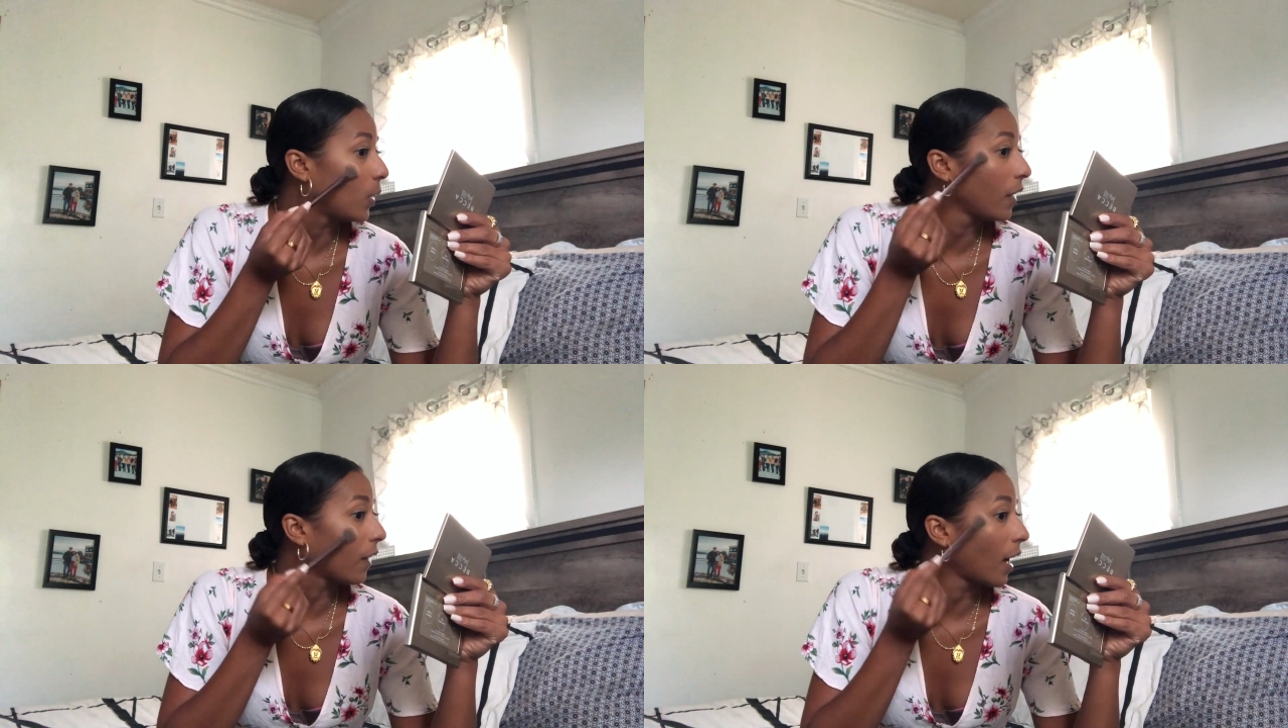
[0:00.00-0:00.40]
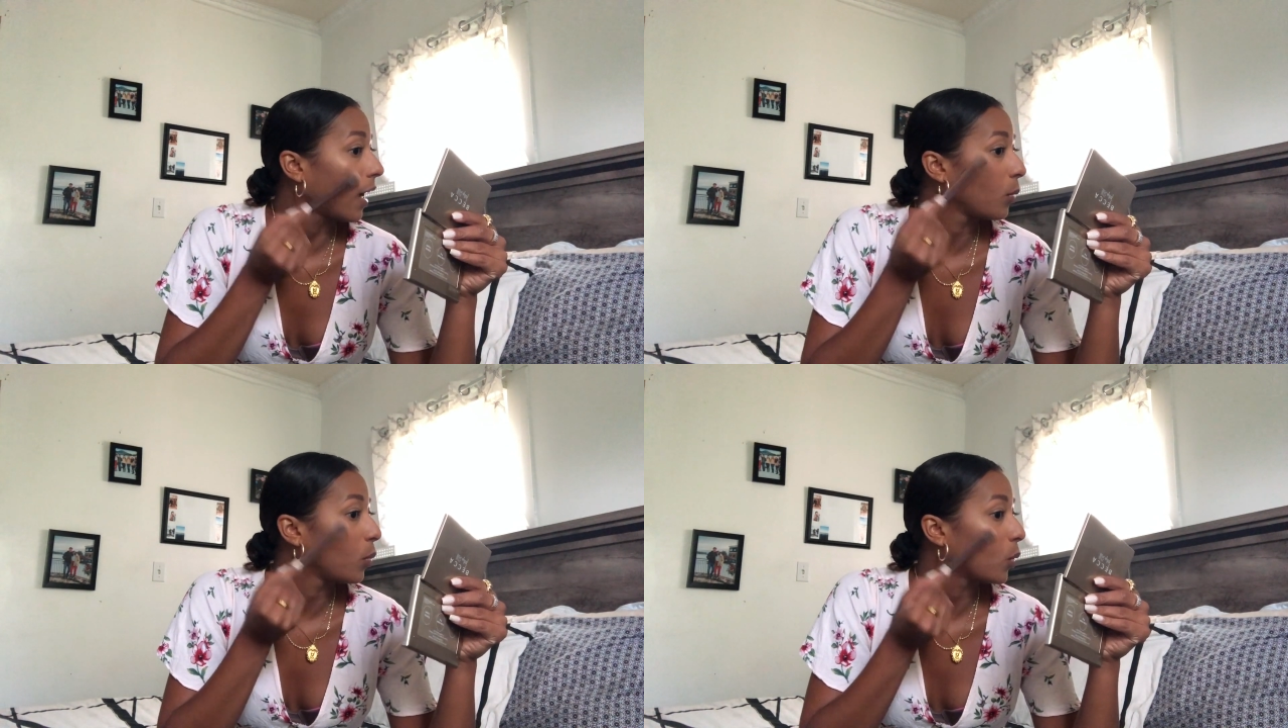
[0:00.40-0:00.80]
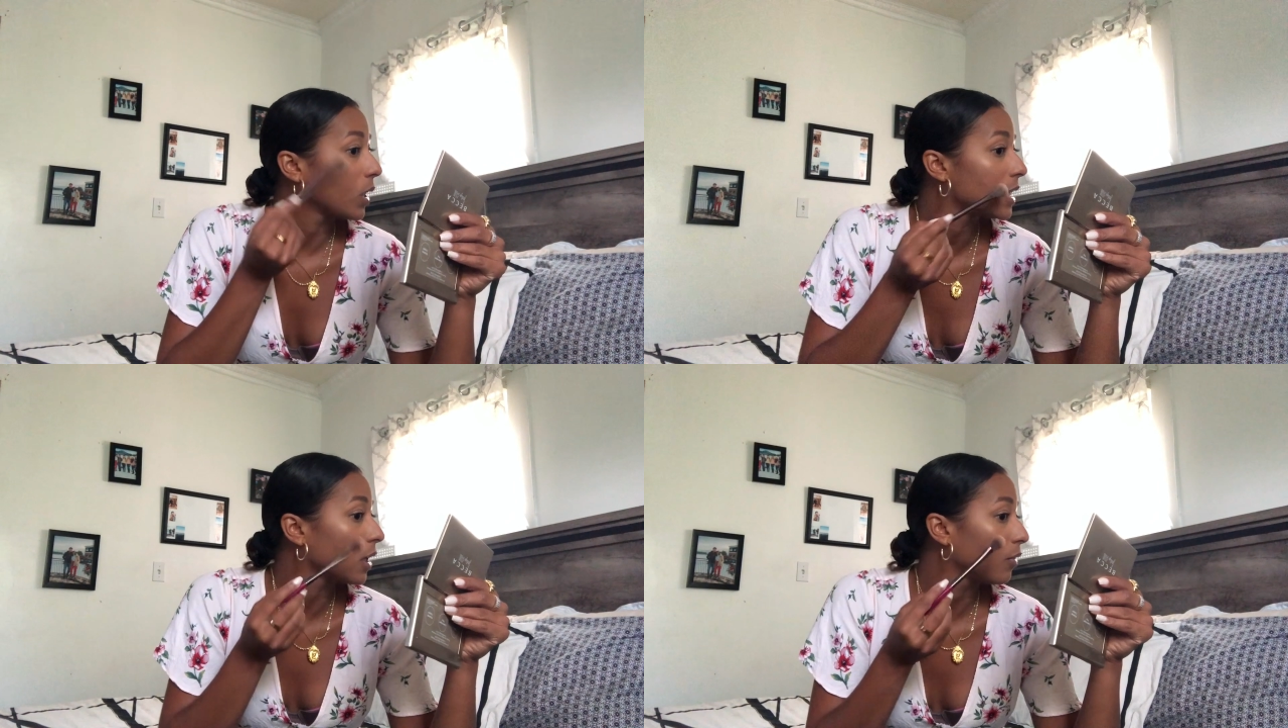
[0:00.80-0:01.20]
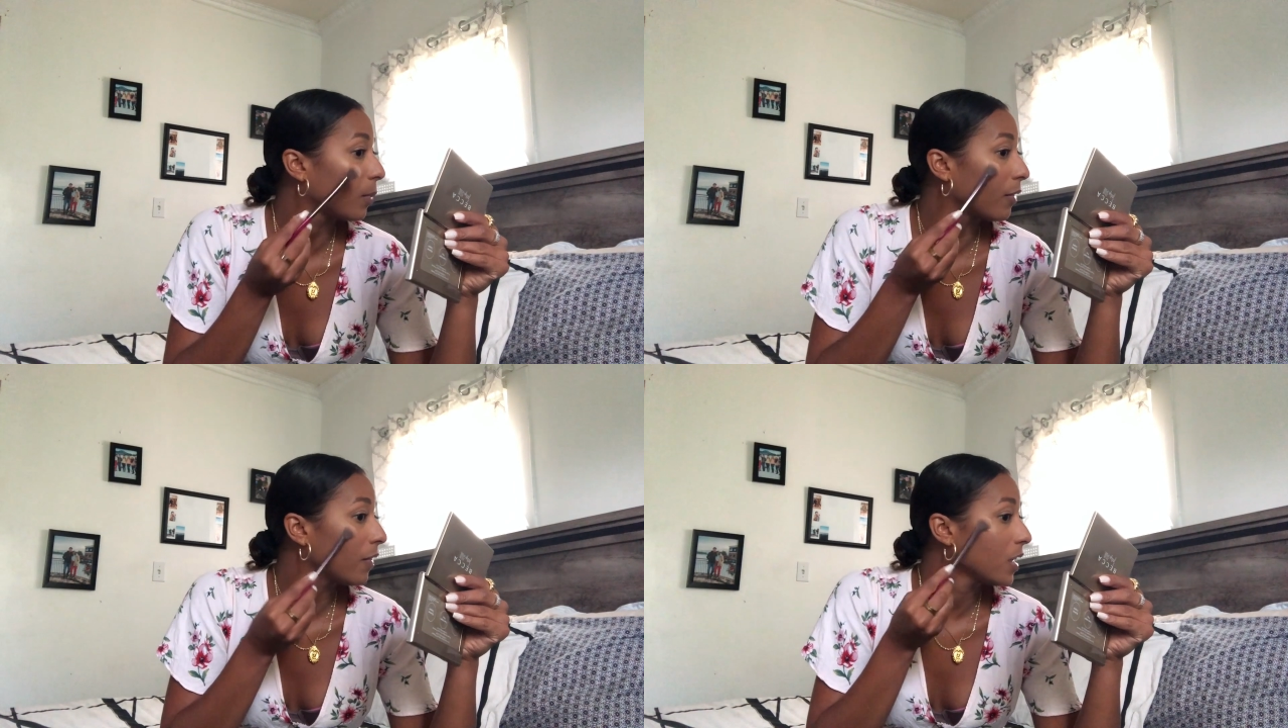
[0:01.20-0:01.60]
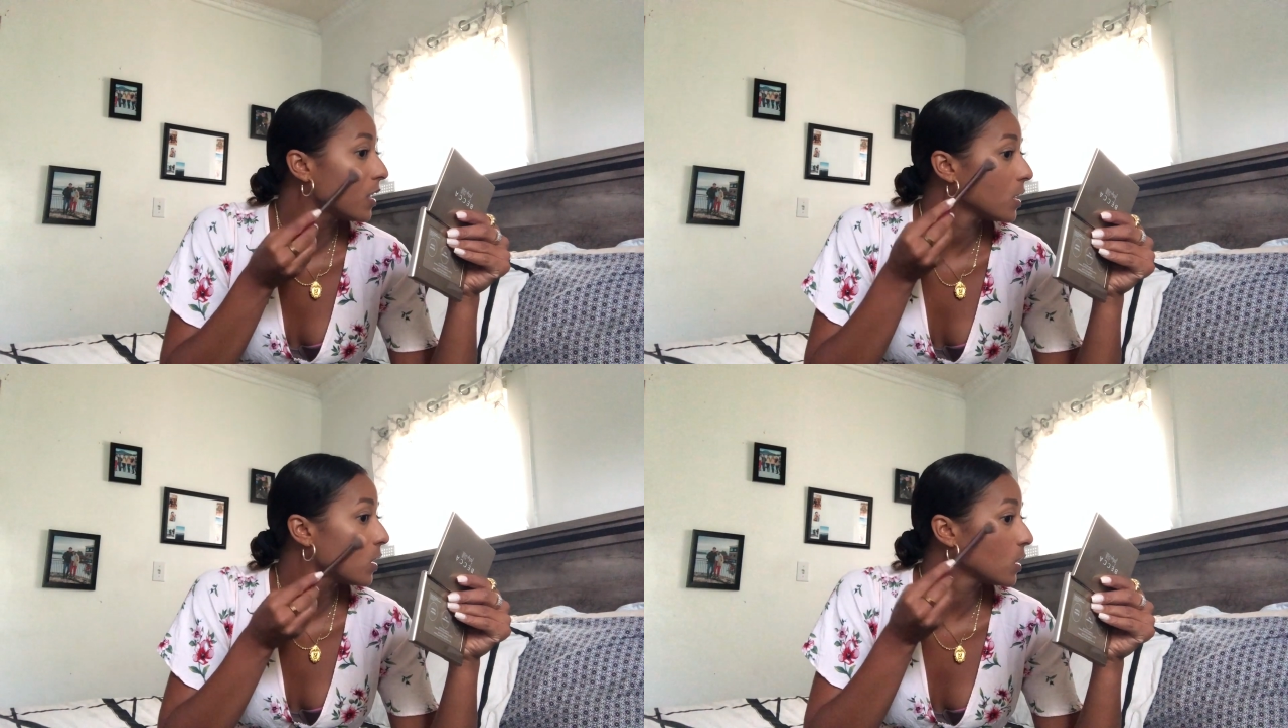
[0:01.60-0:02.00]
on the high points of my
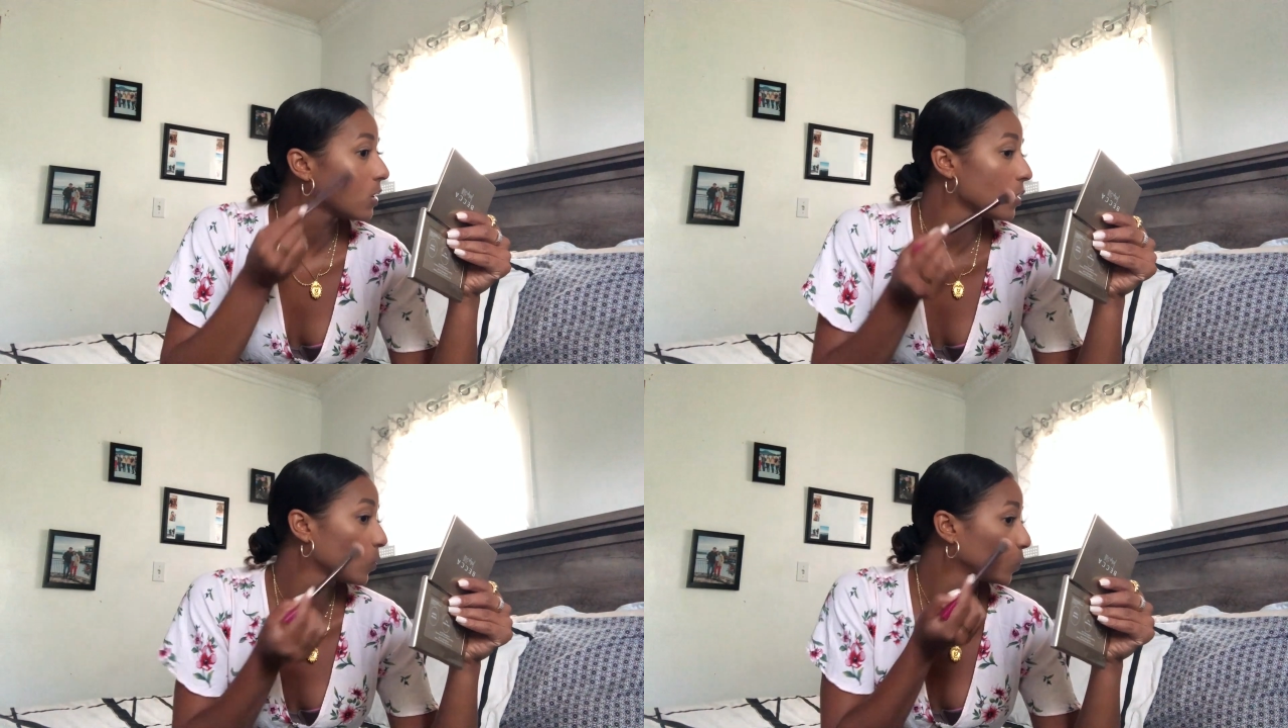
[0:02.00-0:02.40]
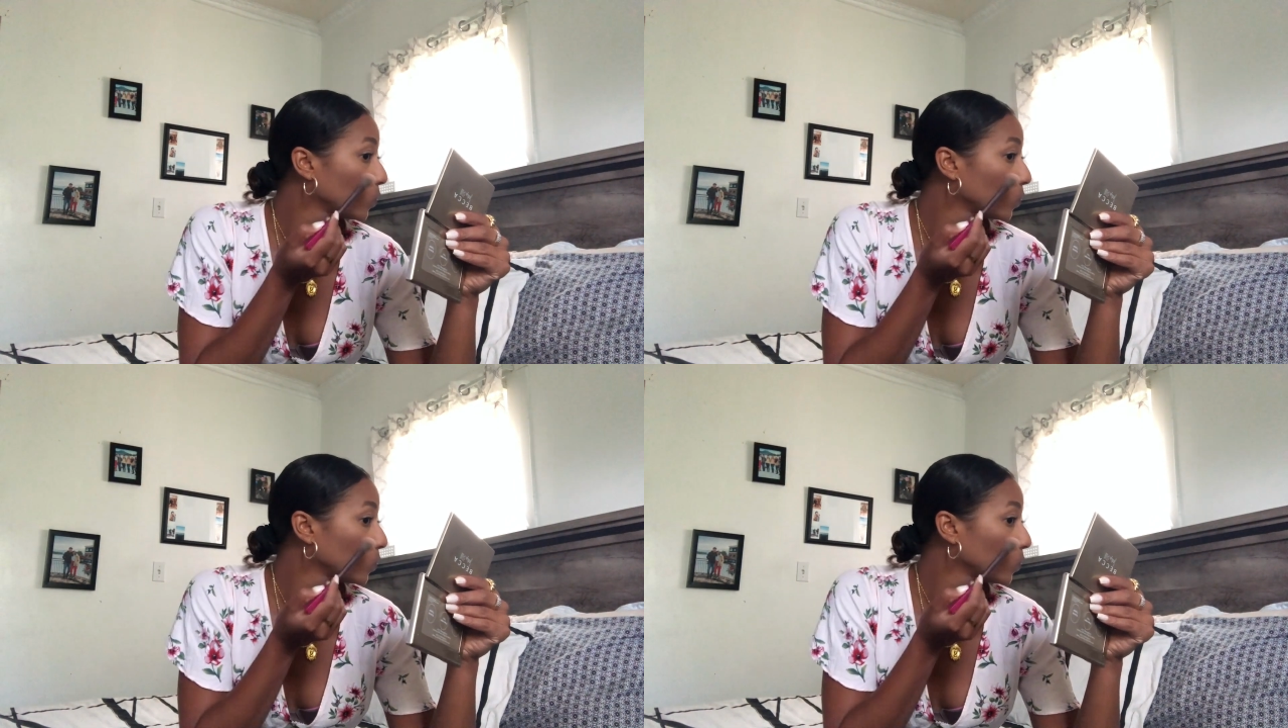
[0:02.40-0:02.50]
face.